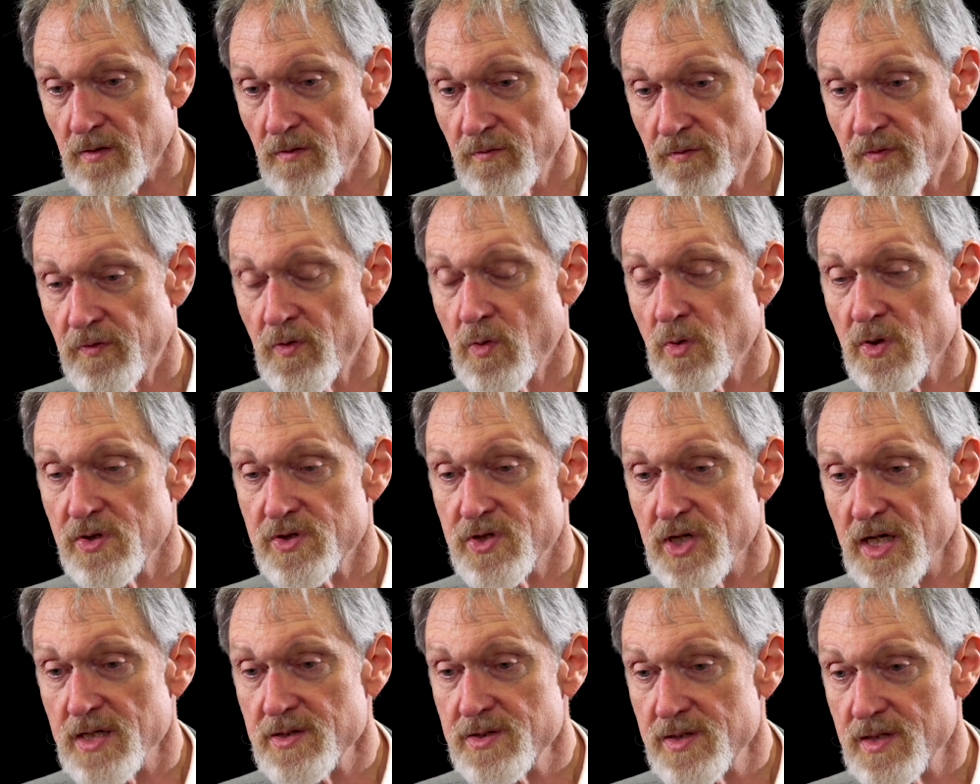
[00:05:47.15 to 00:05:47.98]
four
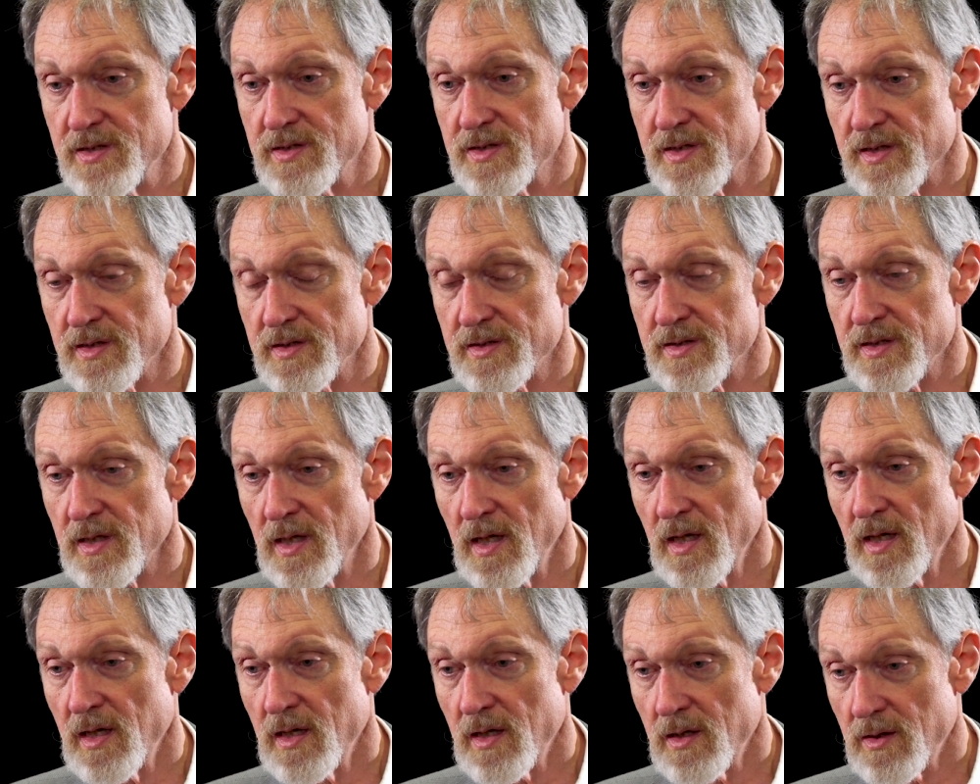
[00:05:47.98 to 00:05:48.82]
justices
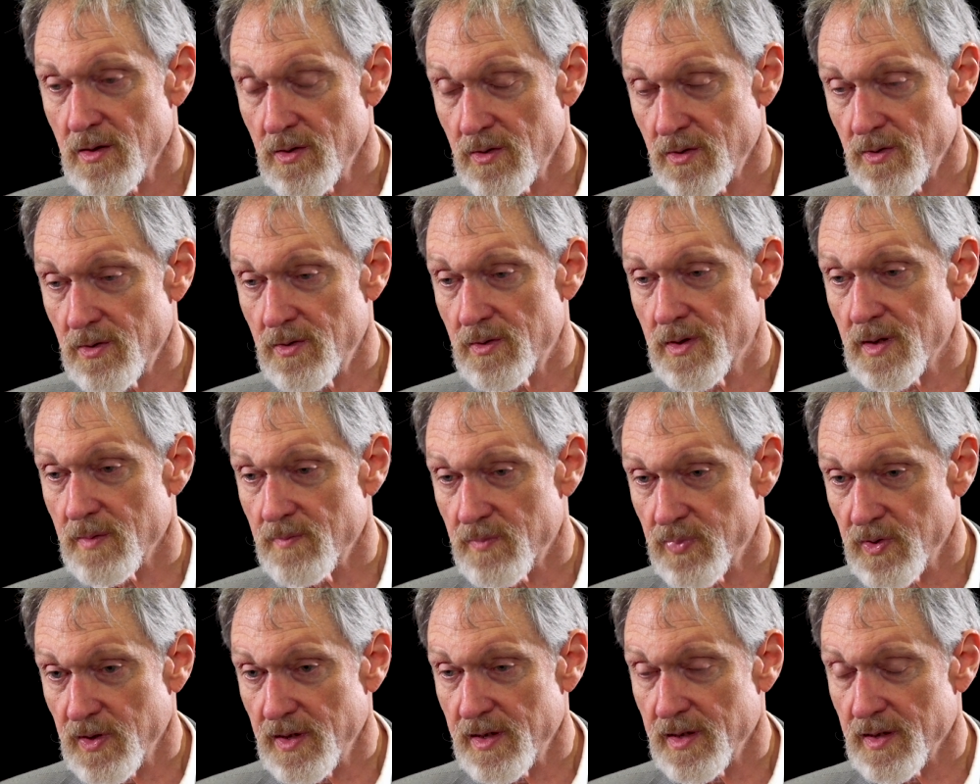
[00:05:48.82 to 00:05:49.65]
who
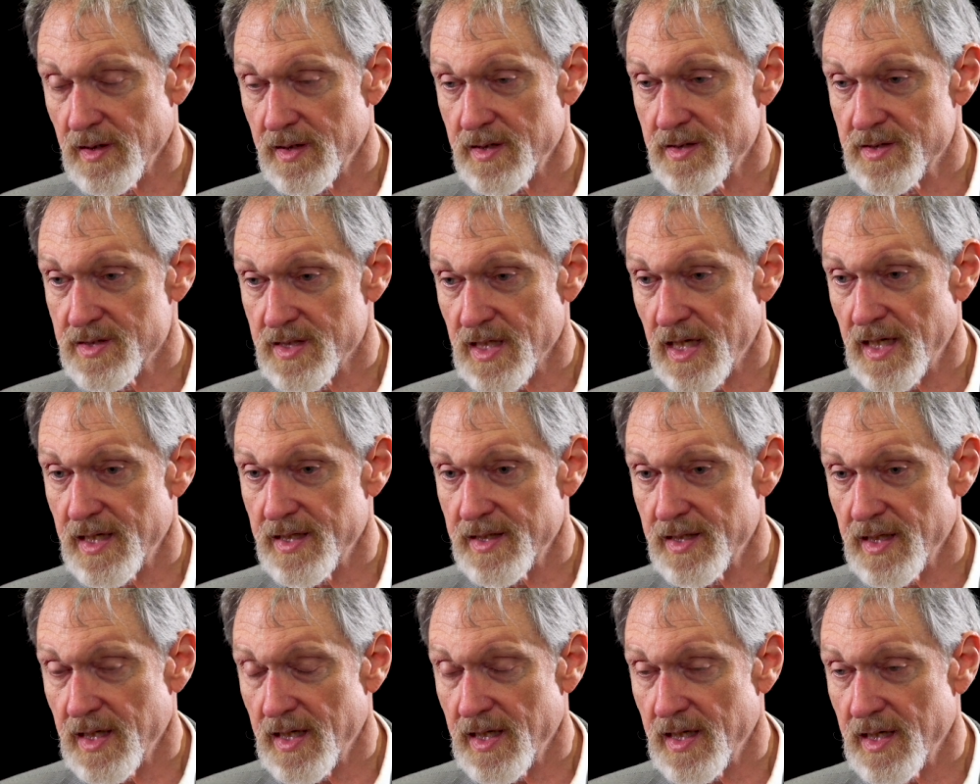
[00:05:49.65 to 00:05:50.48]
completely
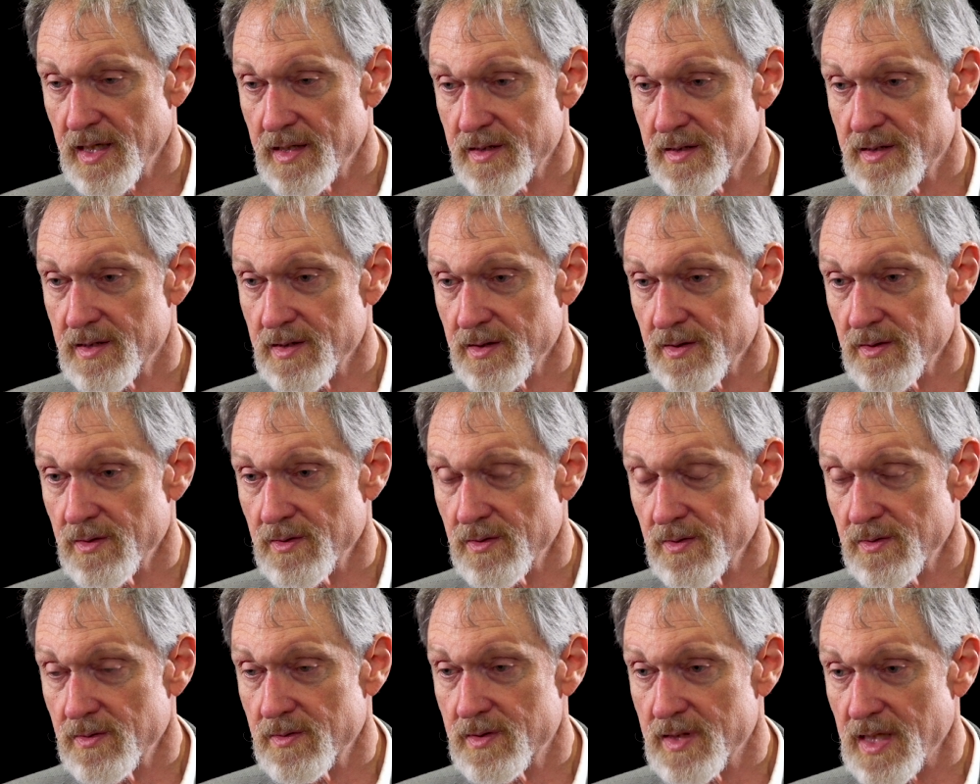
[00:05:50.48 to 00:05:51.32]
signed on
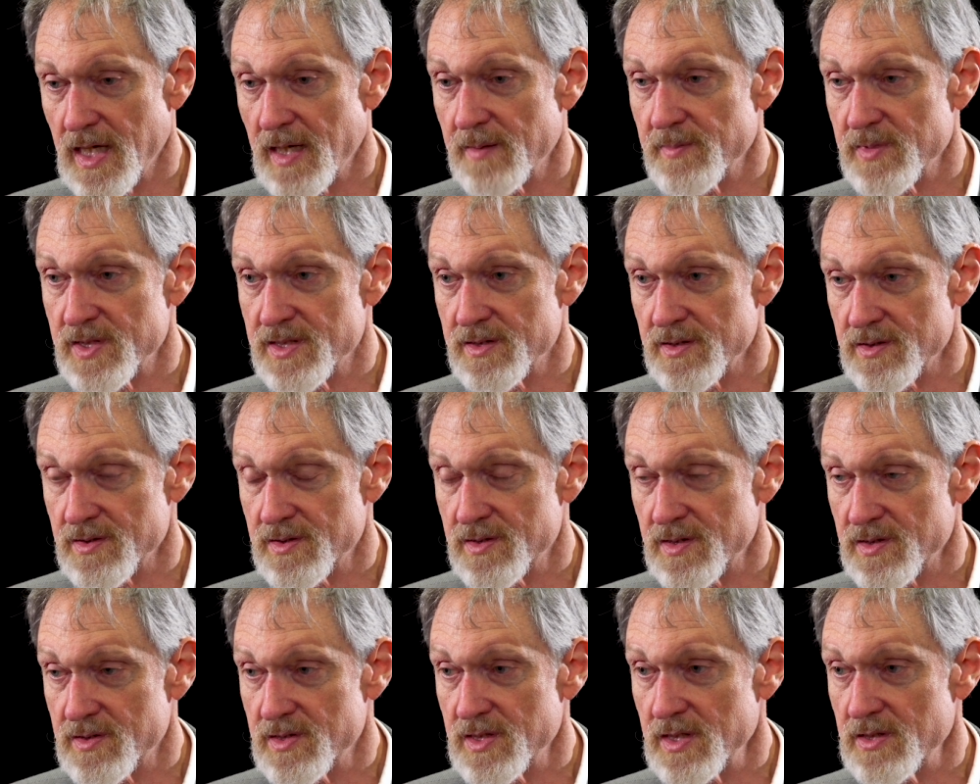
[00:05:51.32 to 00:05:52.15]
to Thomas's
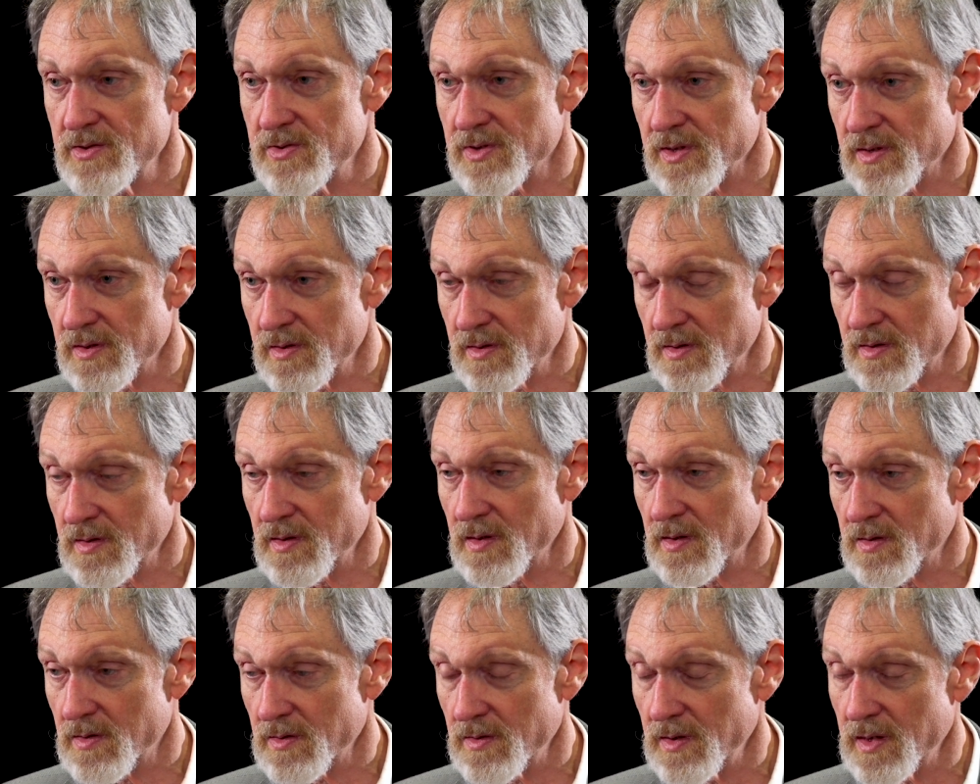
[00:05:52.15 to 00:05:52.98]
decision,
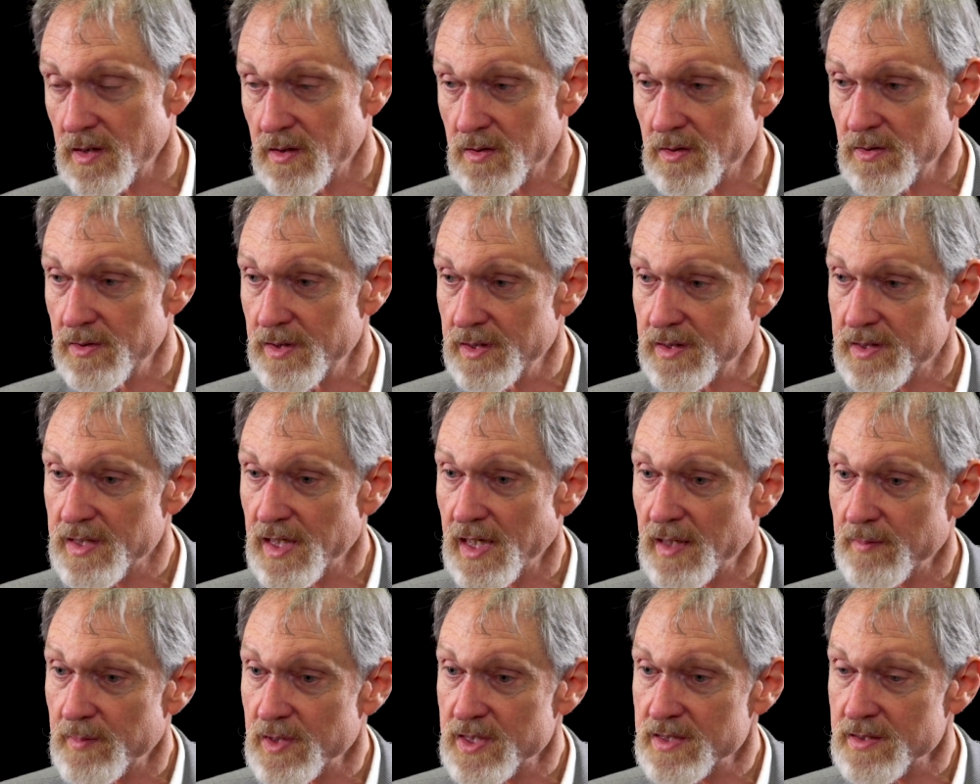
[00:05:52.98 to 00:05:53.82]
including
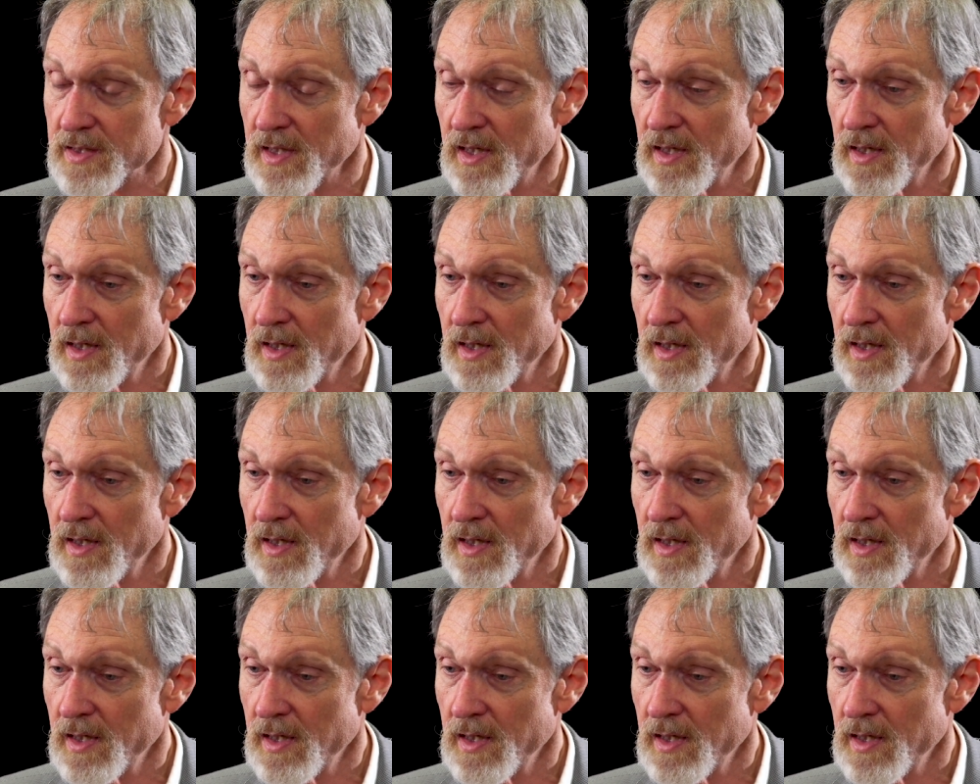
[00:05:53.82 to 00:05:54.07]
Thomas,